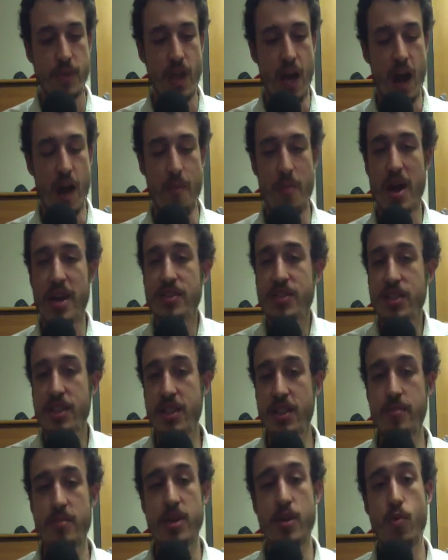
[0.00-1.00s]
I've
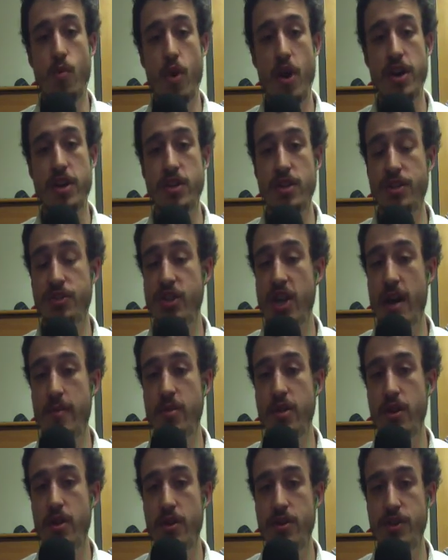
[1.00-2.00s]
basically been working on type
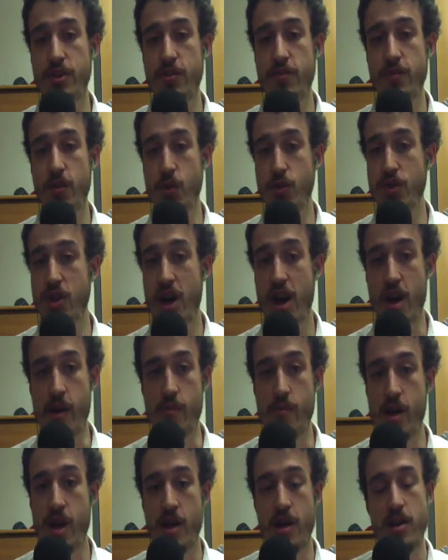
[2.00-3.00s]
Clojure full
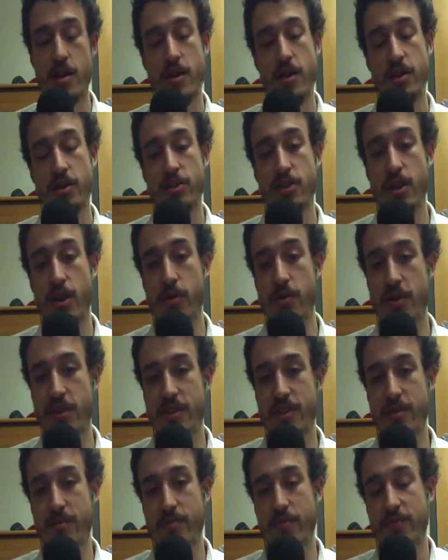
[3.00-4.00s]
time. So
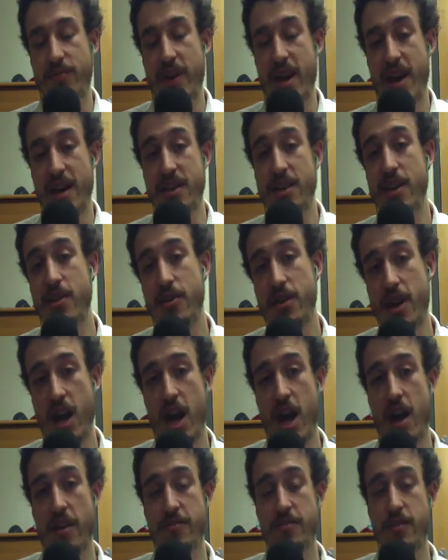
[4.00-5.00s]
it's about a year and a
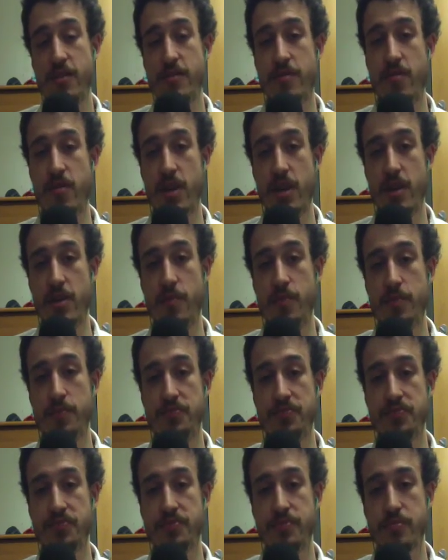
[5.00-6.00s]
half of uh,
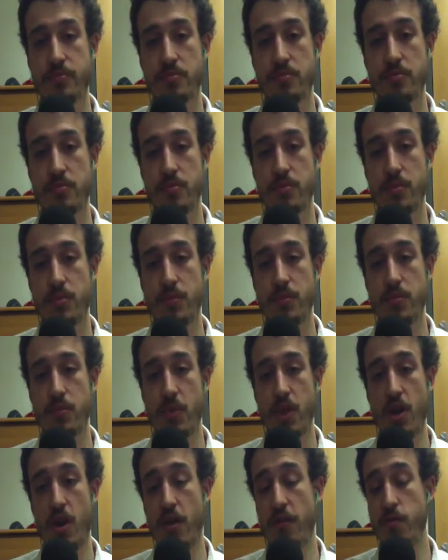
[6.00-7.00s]

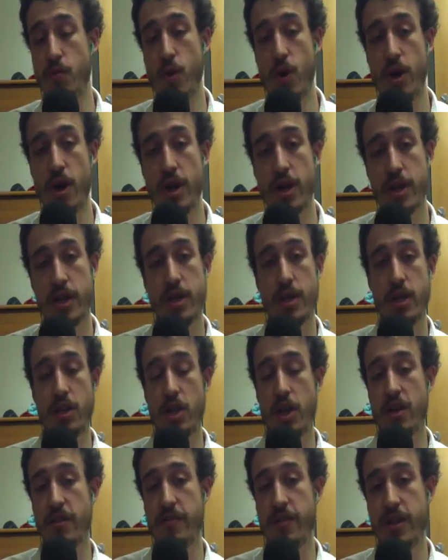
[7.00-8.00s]
of work. A
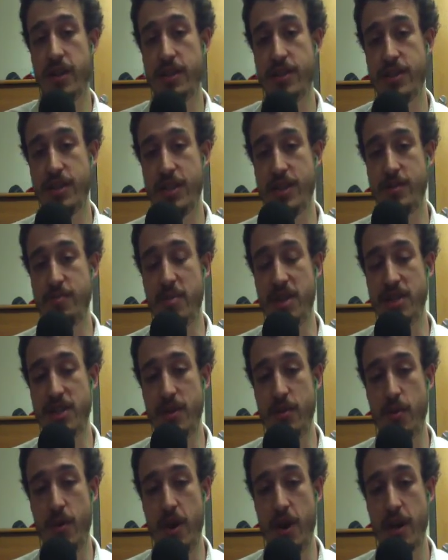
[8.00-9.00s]
lot of it is is busy
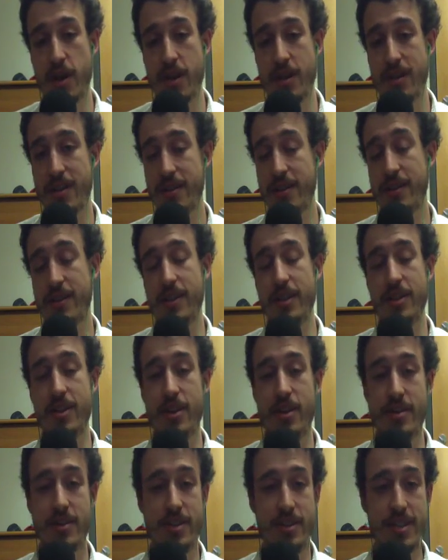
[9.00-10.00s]
work, you
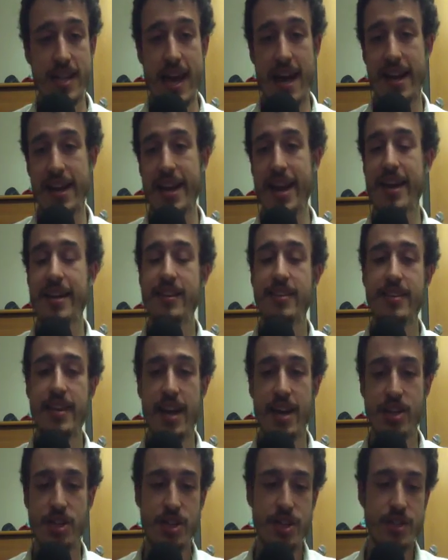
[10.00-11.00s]
know, just adding
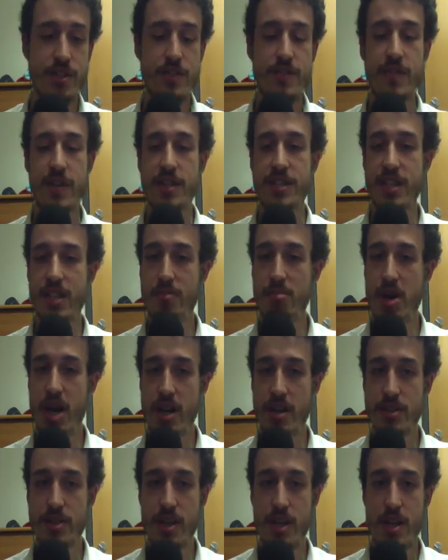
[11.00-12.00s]
annotations, fixing
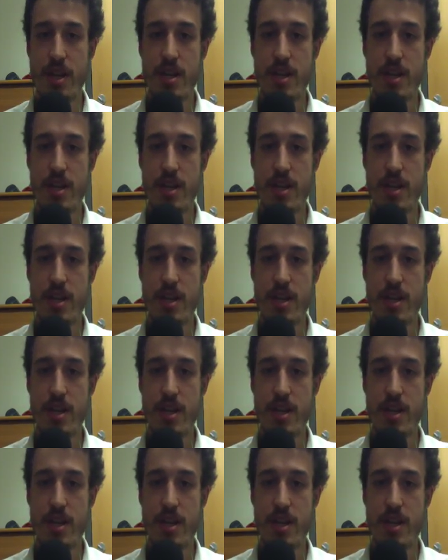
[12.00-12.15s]
bugs.